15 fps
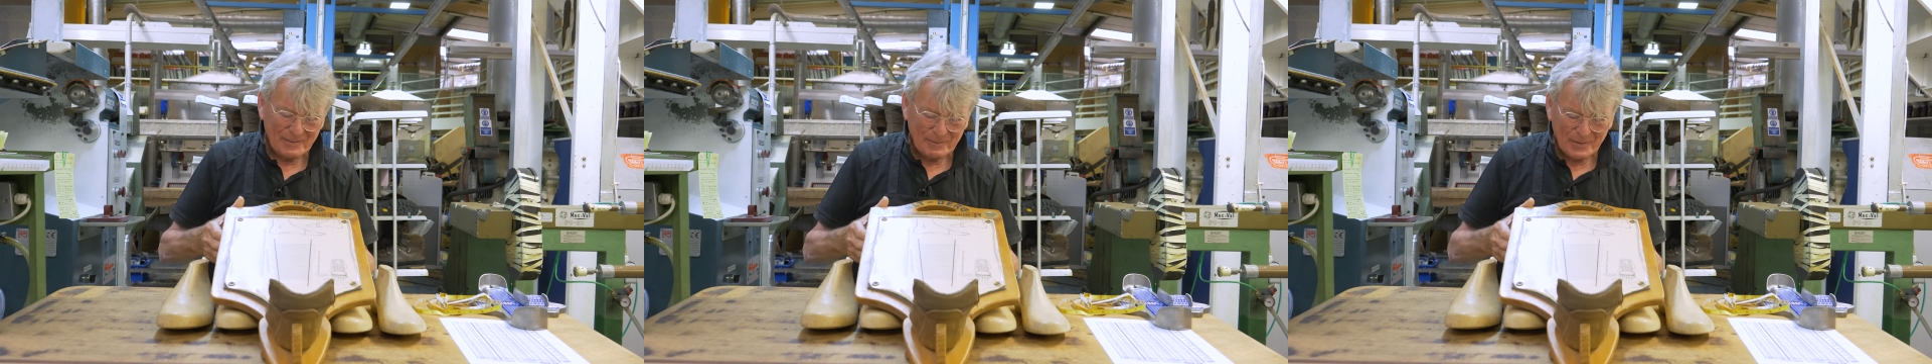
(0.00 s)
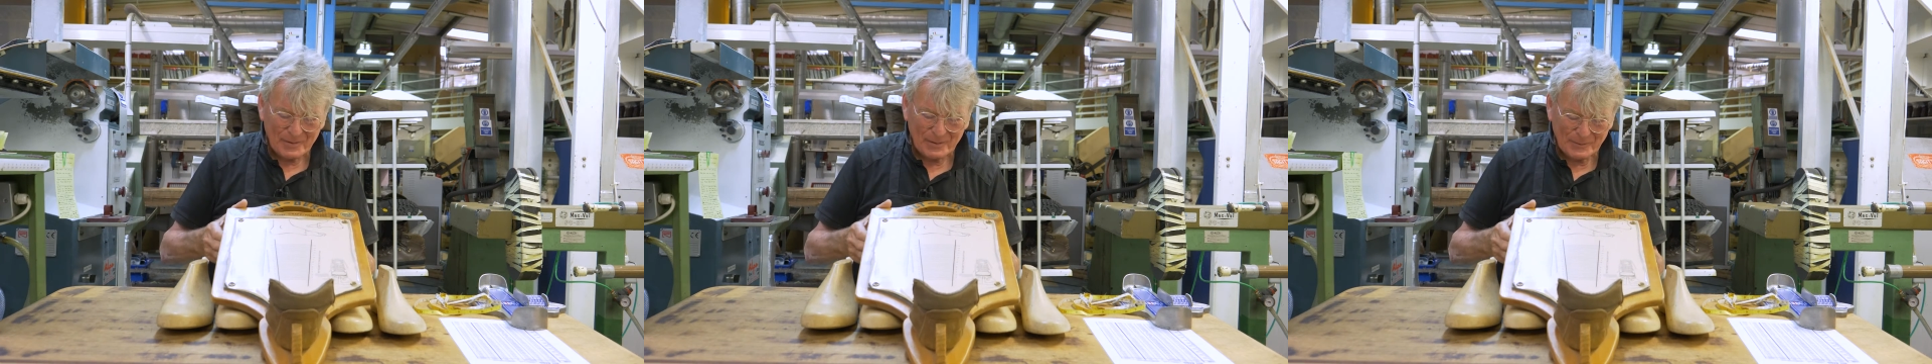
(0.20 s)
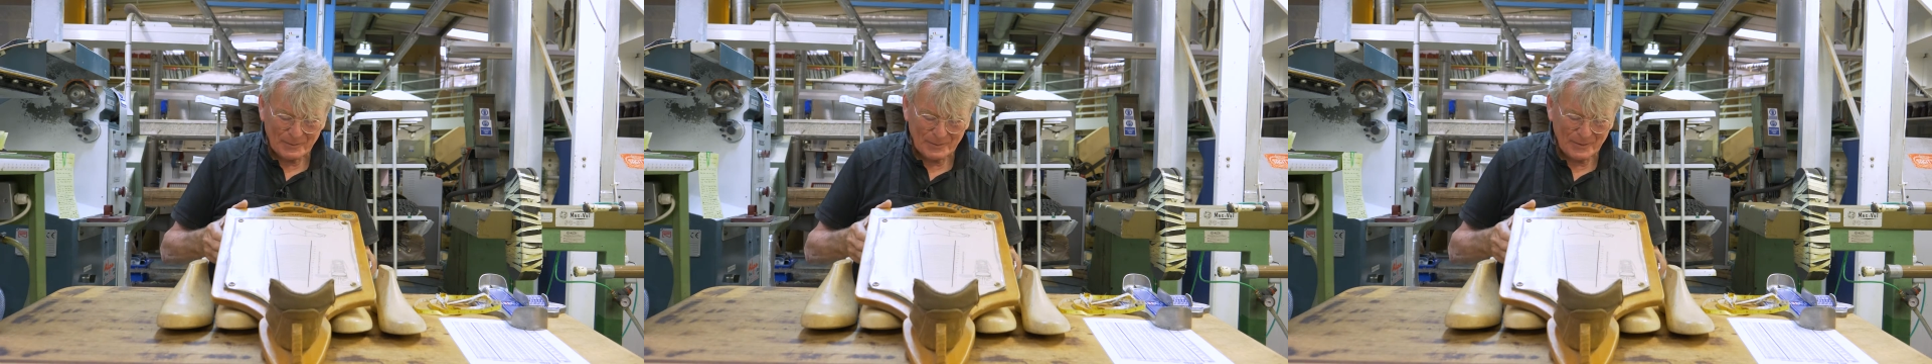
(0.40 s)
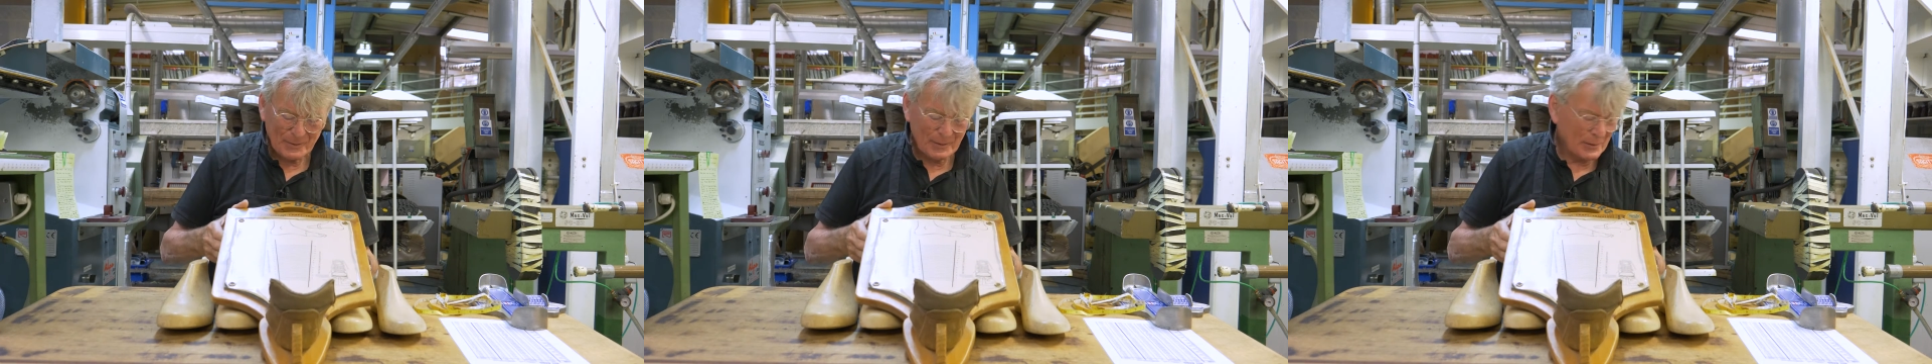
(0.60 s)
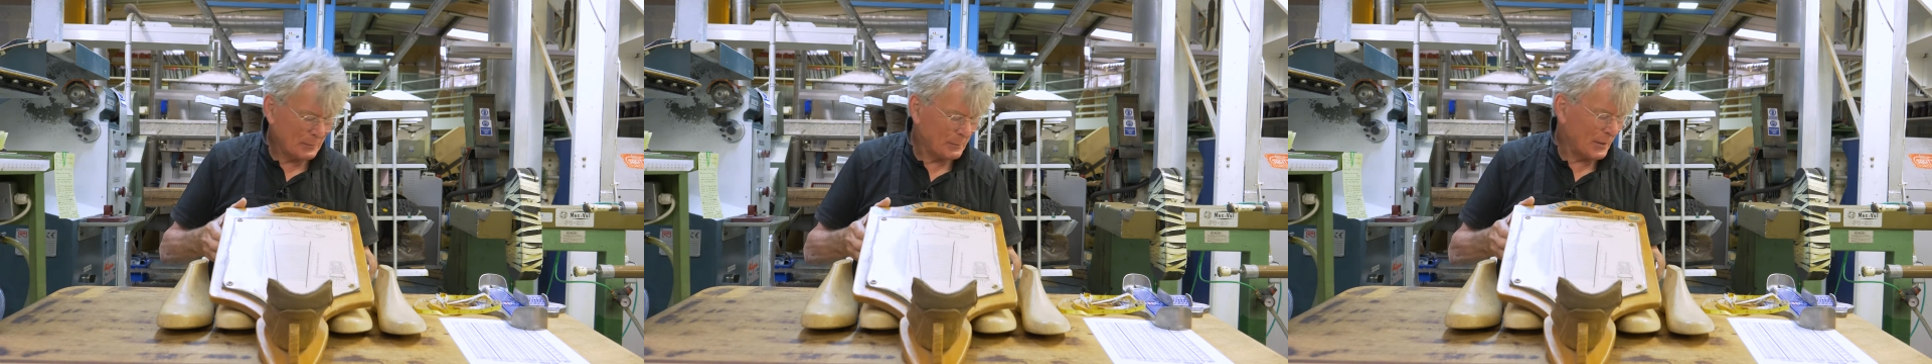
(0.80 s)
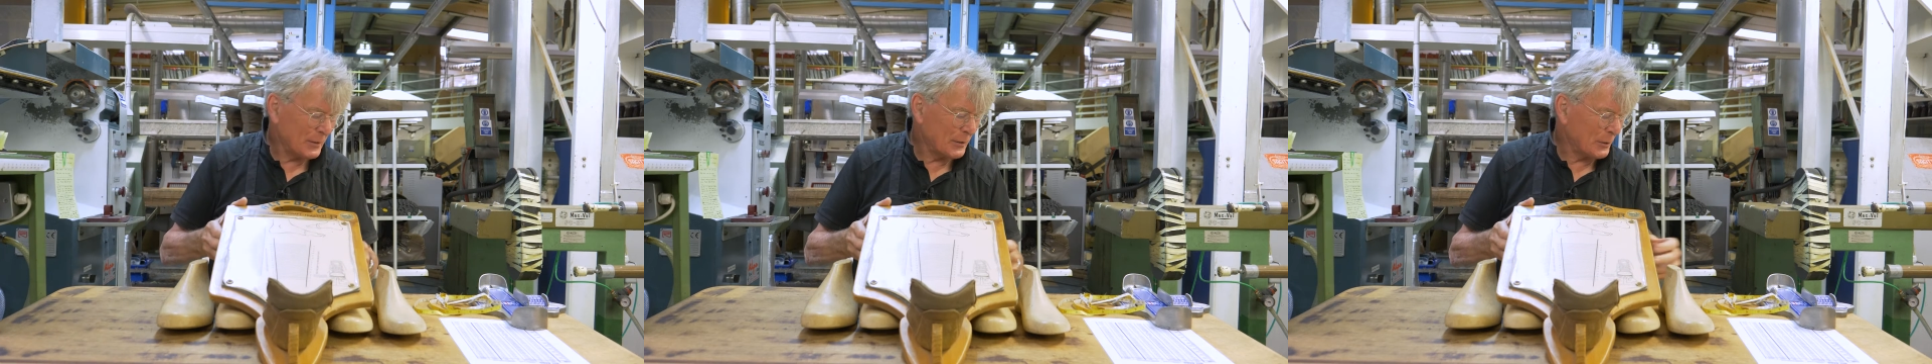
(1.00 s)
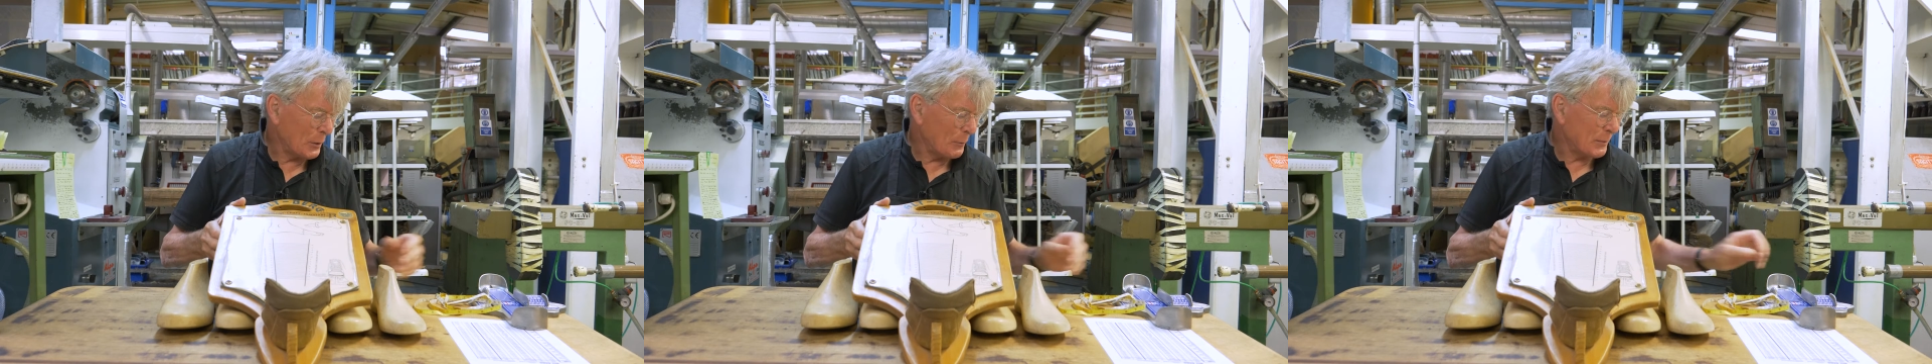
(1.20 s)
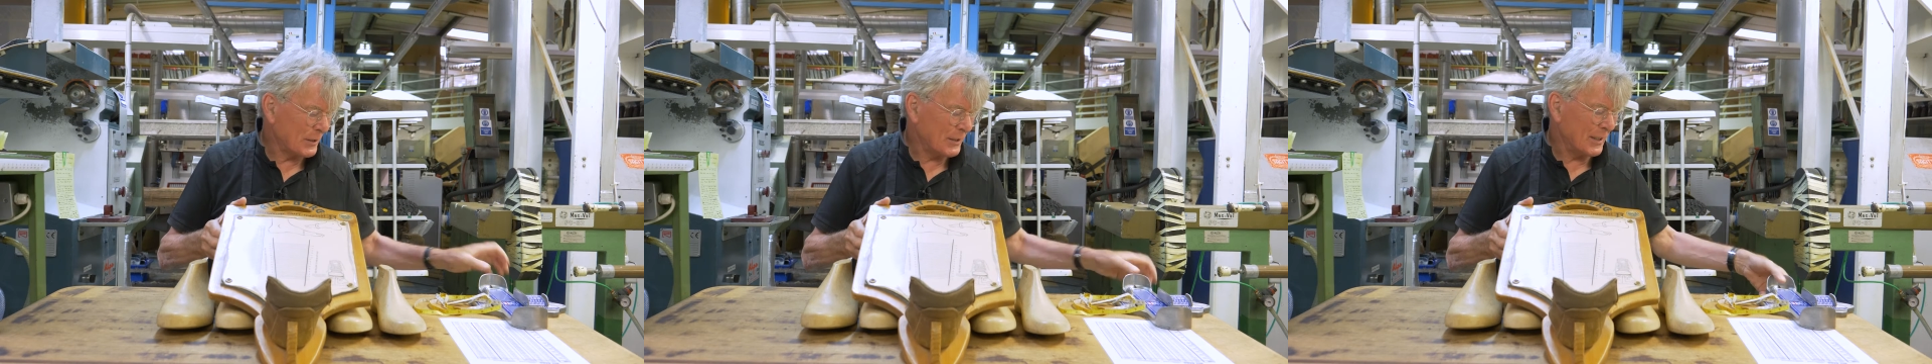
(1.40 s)
It's been
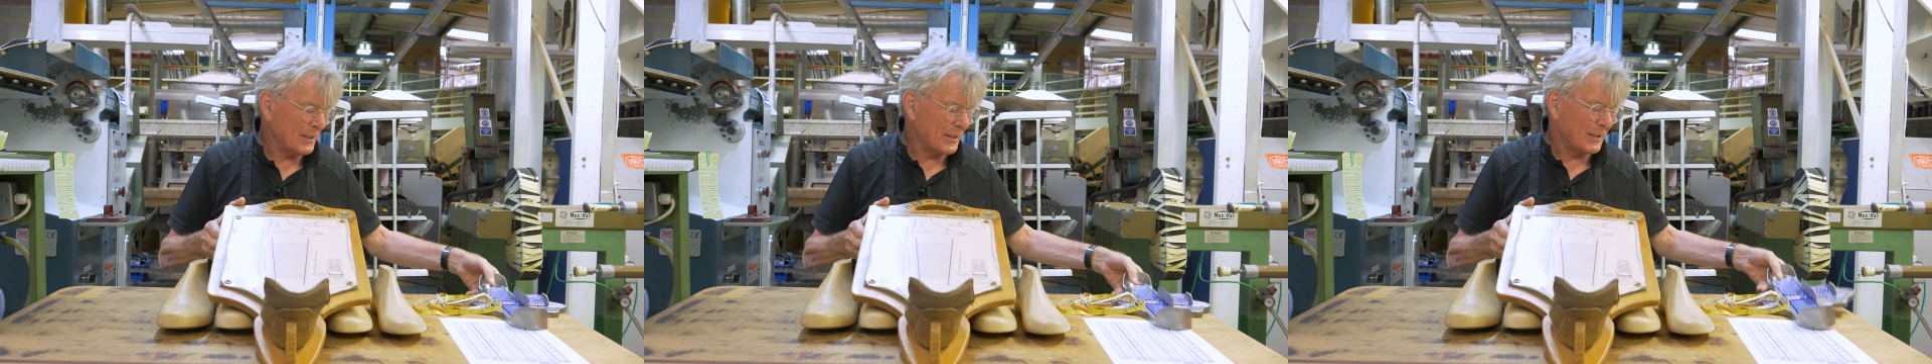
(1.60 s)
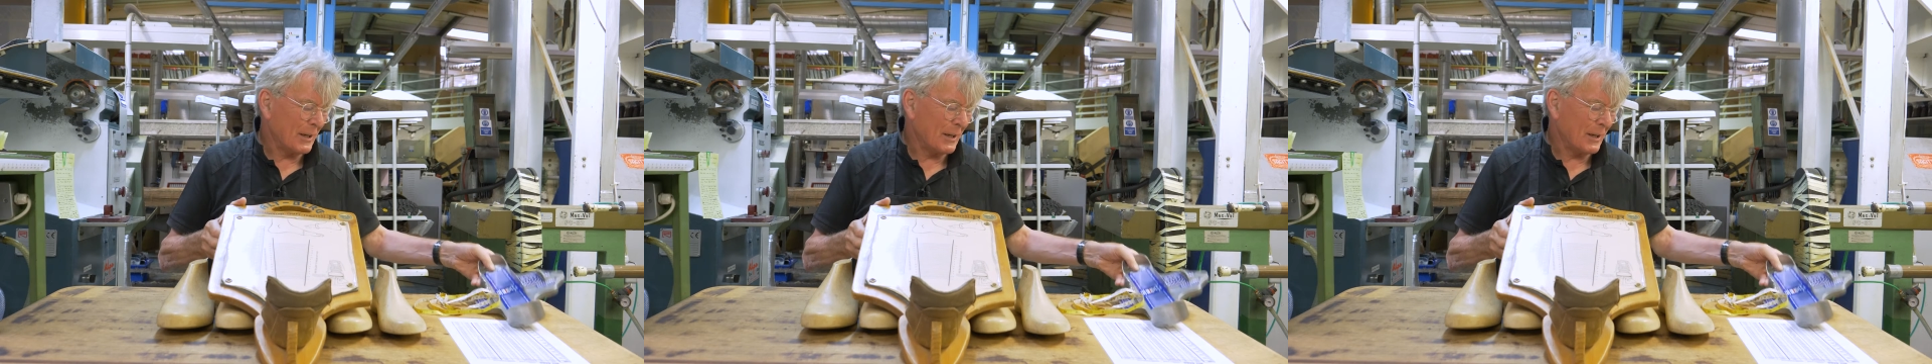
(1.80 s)
superseded